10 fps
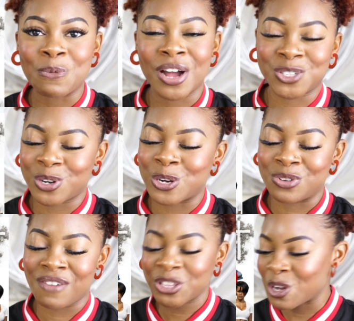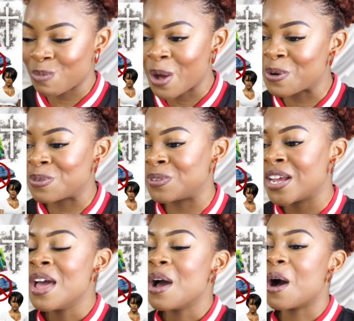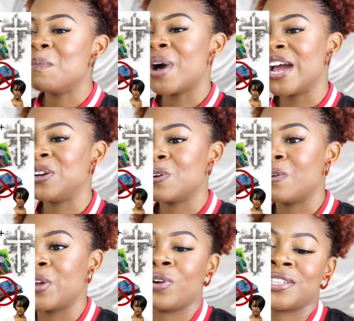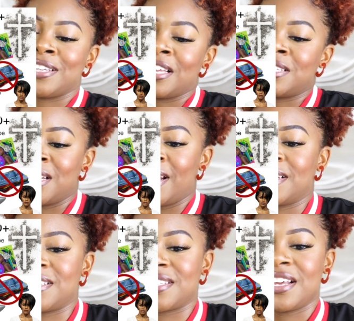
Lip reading: I just want to do everything on my own, but I know in order to get to the next